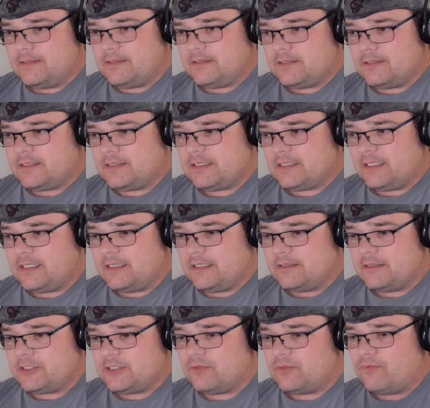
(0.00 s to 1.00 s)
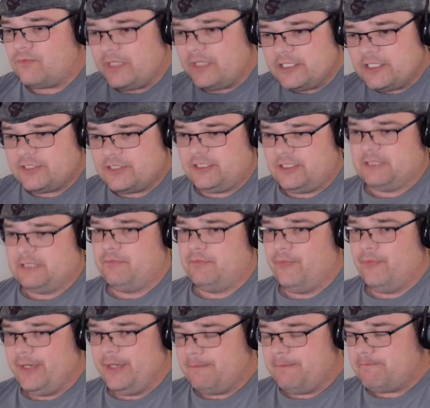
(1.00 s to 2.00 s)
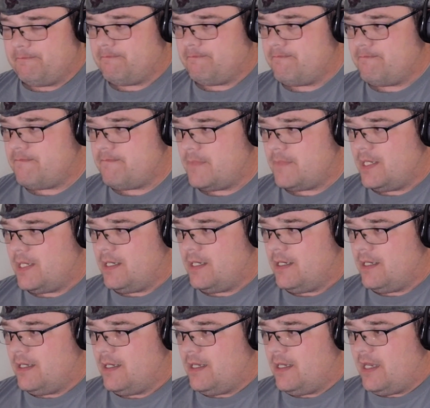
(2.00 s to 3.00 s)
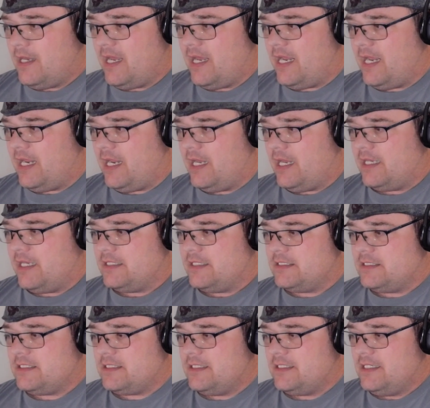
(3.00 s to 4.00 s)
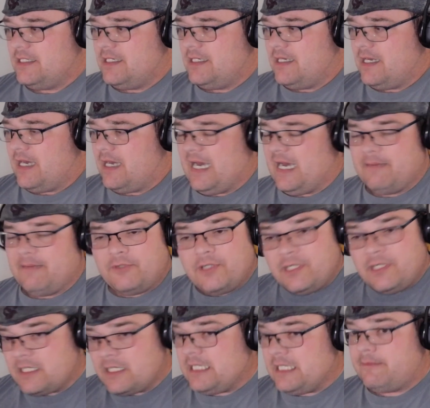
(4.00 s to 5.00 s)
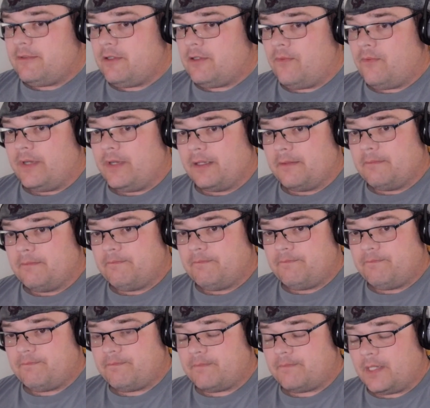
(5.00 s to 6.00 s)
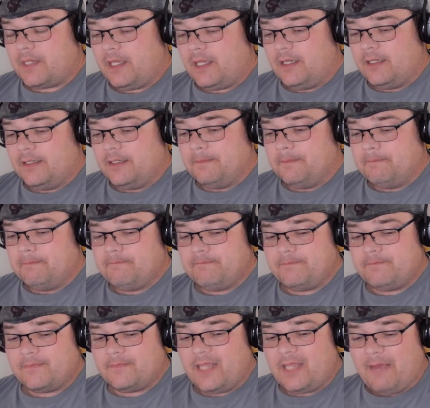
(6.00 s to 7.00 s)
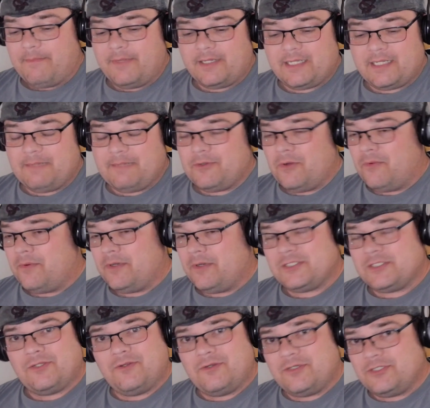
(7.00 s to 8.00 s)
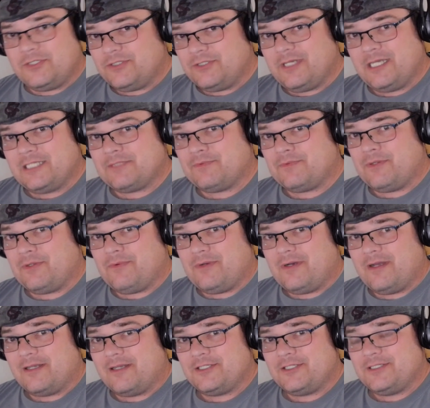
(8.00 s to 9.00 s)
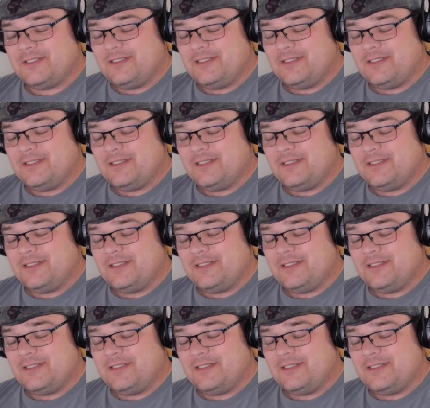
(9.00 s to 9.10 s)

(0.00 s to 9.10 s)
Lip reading: to reach this point. And I'm gonna keep going. I'm gonna keep going as long as you guys wanna watch.